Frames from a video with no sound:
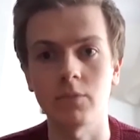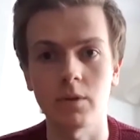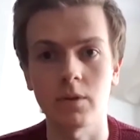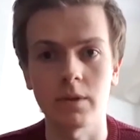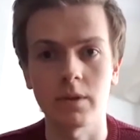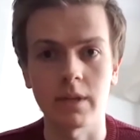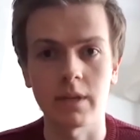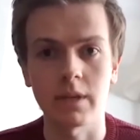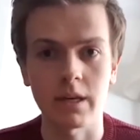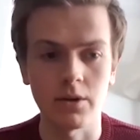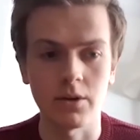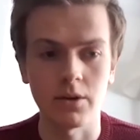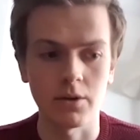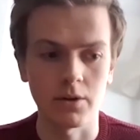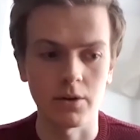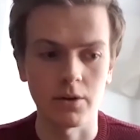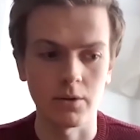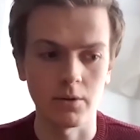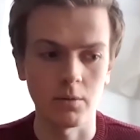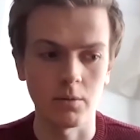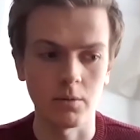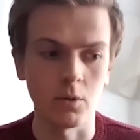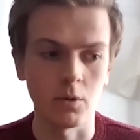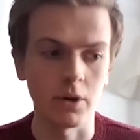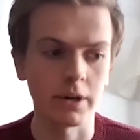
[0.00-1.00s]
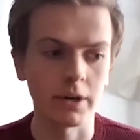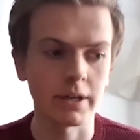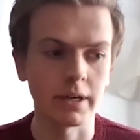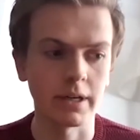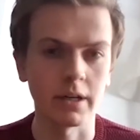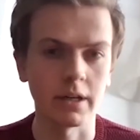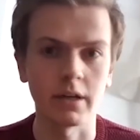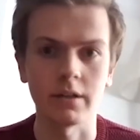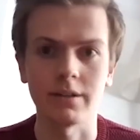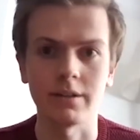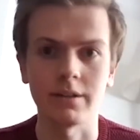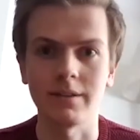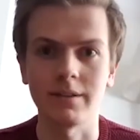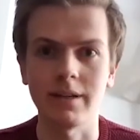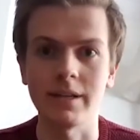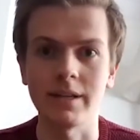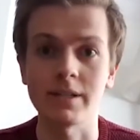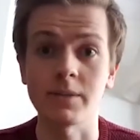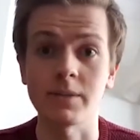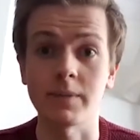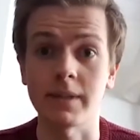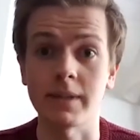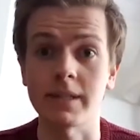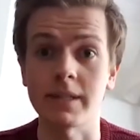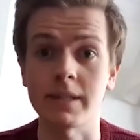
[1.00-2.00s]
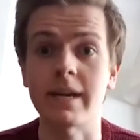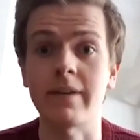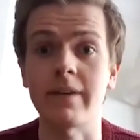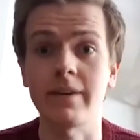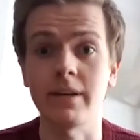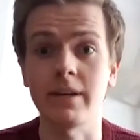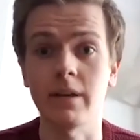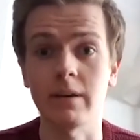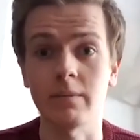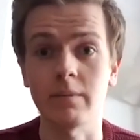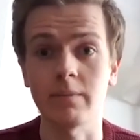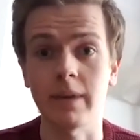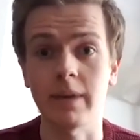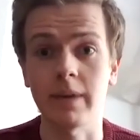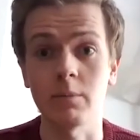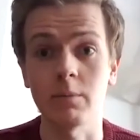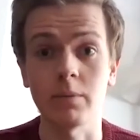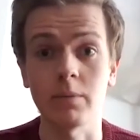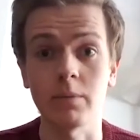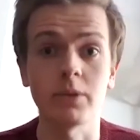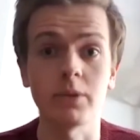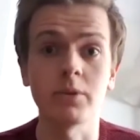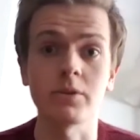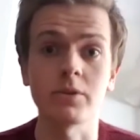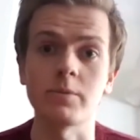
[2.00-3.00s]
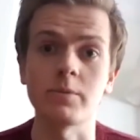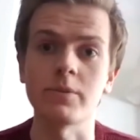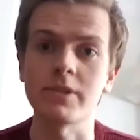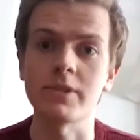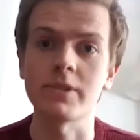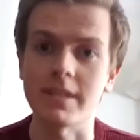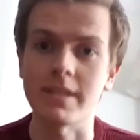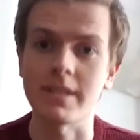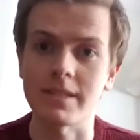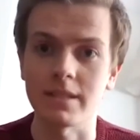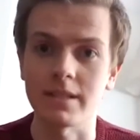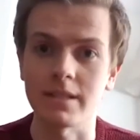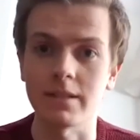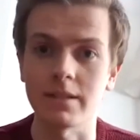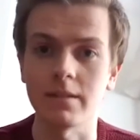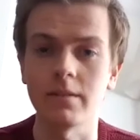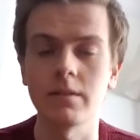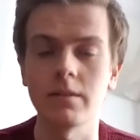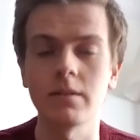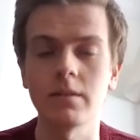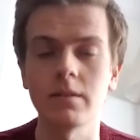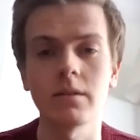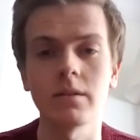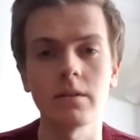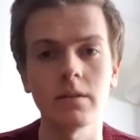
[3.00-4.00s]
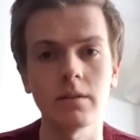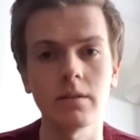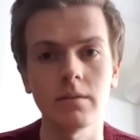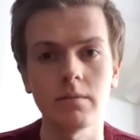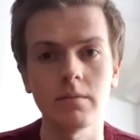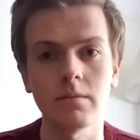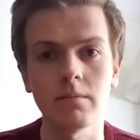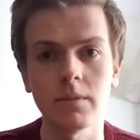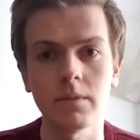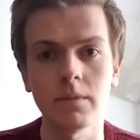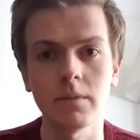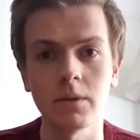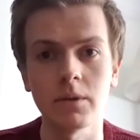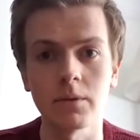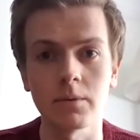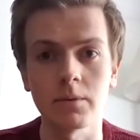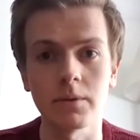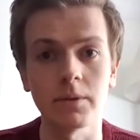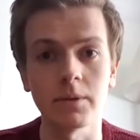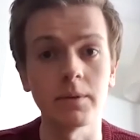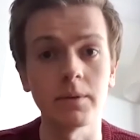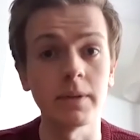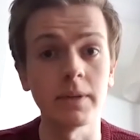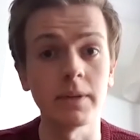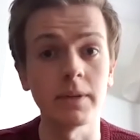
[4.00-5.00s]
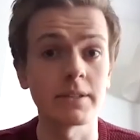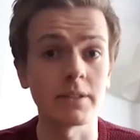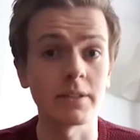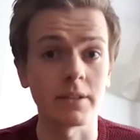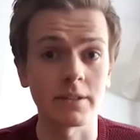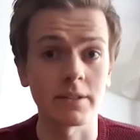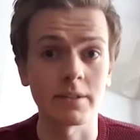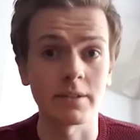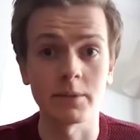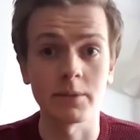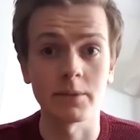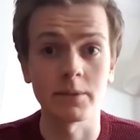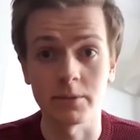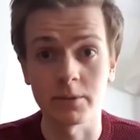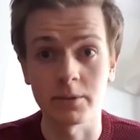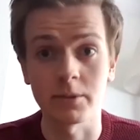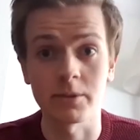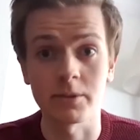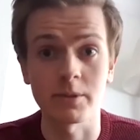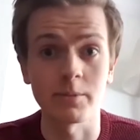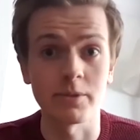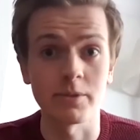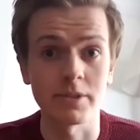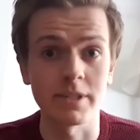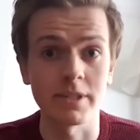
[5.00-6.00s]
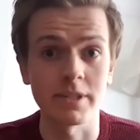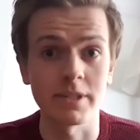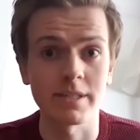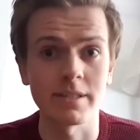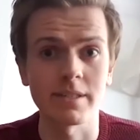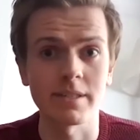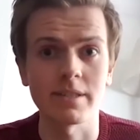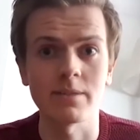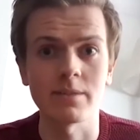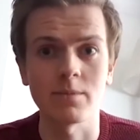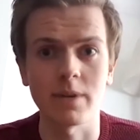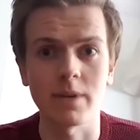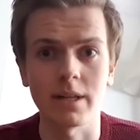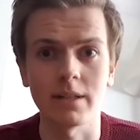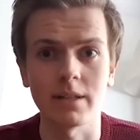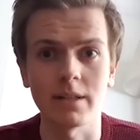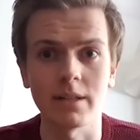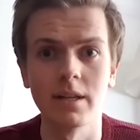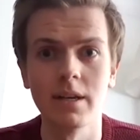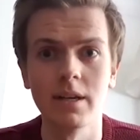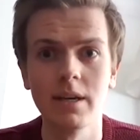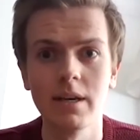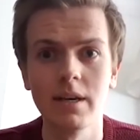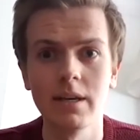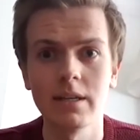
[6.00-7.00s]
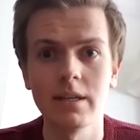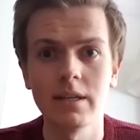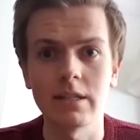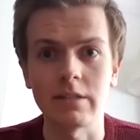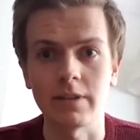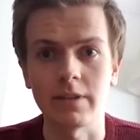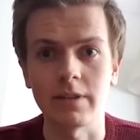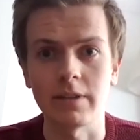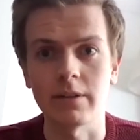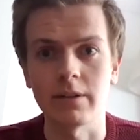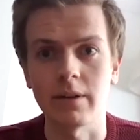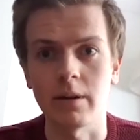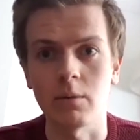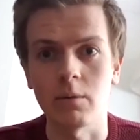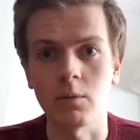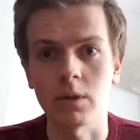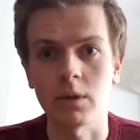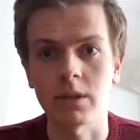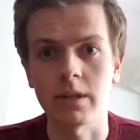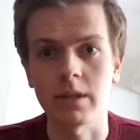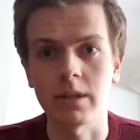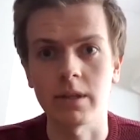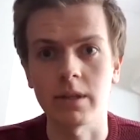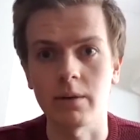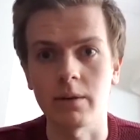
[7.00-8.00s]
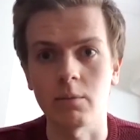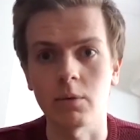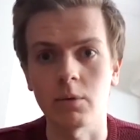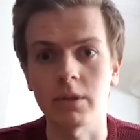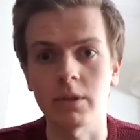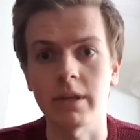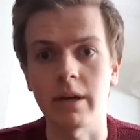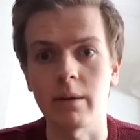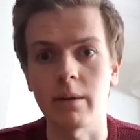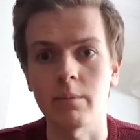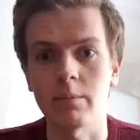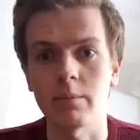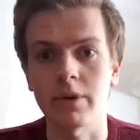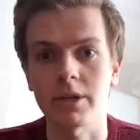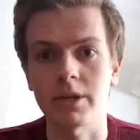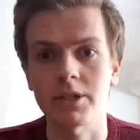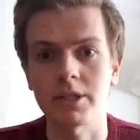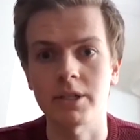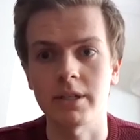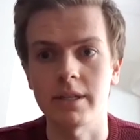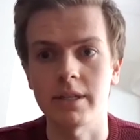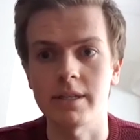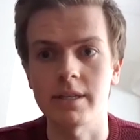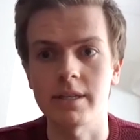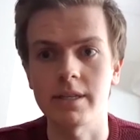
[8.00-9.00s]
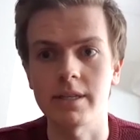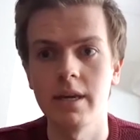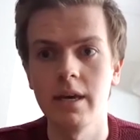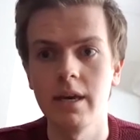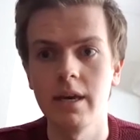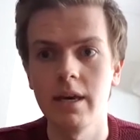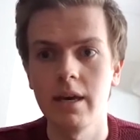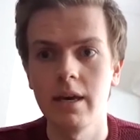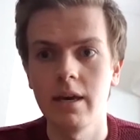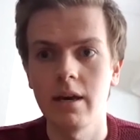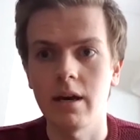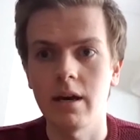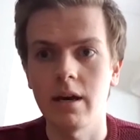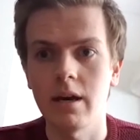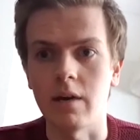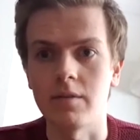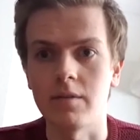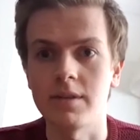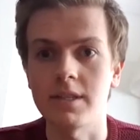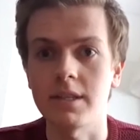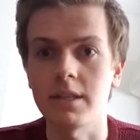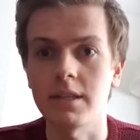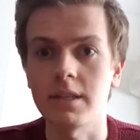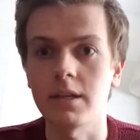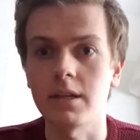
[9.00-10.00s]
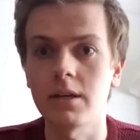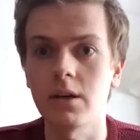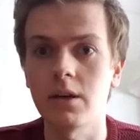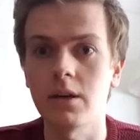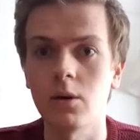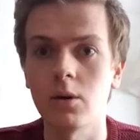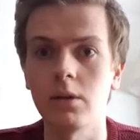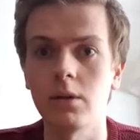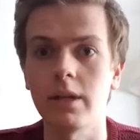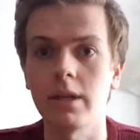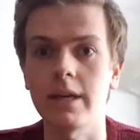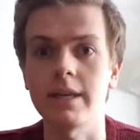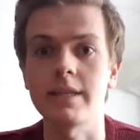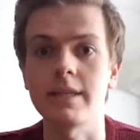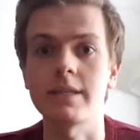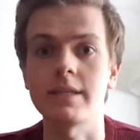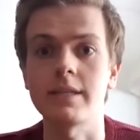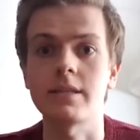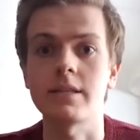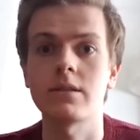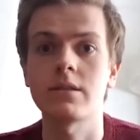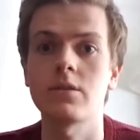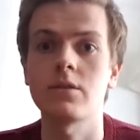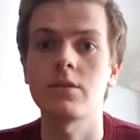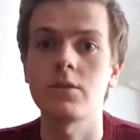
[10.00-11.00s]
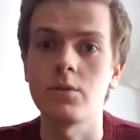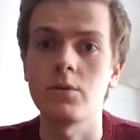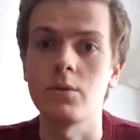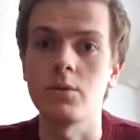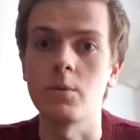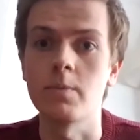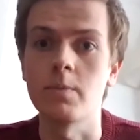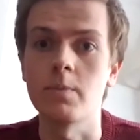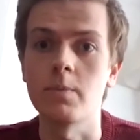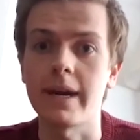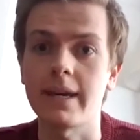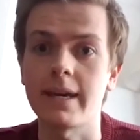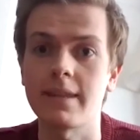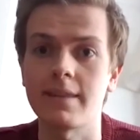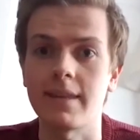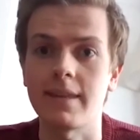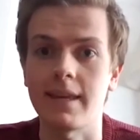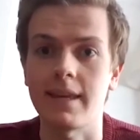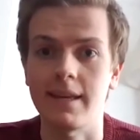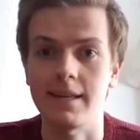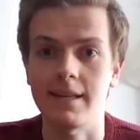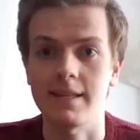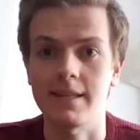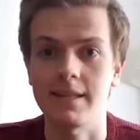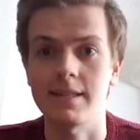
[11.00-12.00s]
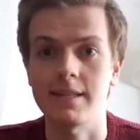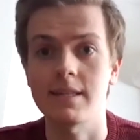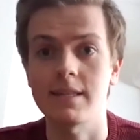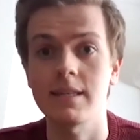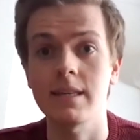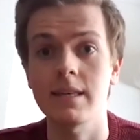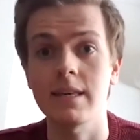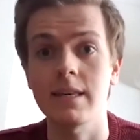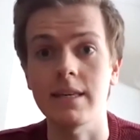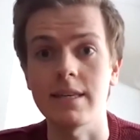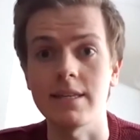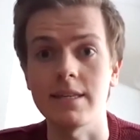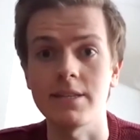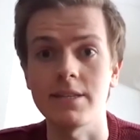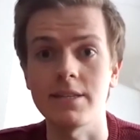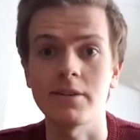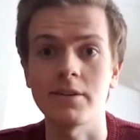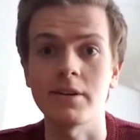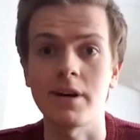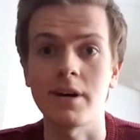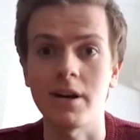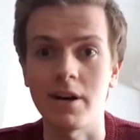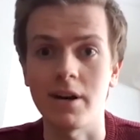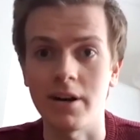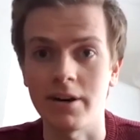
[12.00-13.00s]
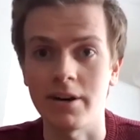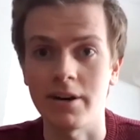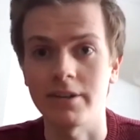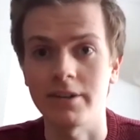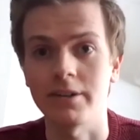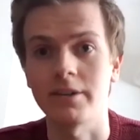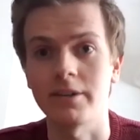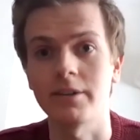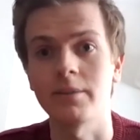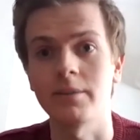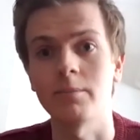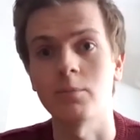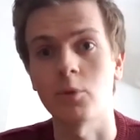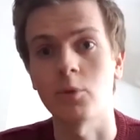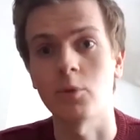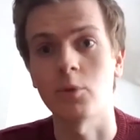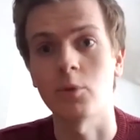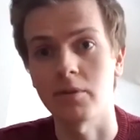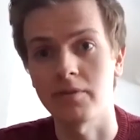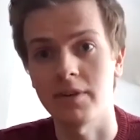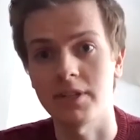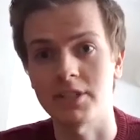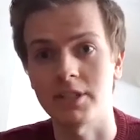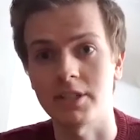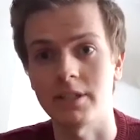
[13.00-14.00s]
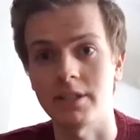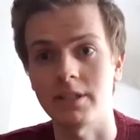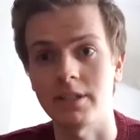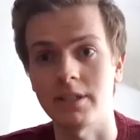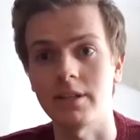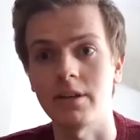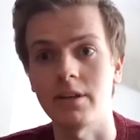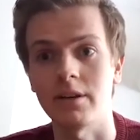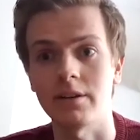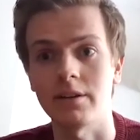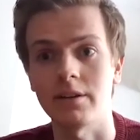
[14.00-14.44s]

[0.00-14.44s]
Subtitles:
that you're working on is something that's carried out by a customer assistant, you need to talk to customer assistants as well to figure out what their impression is. Obviously, the goal is to make things easier, not harder, more efficient,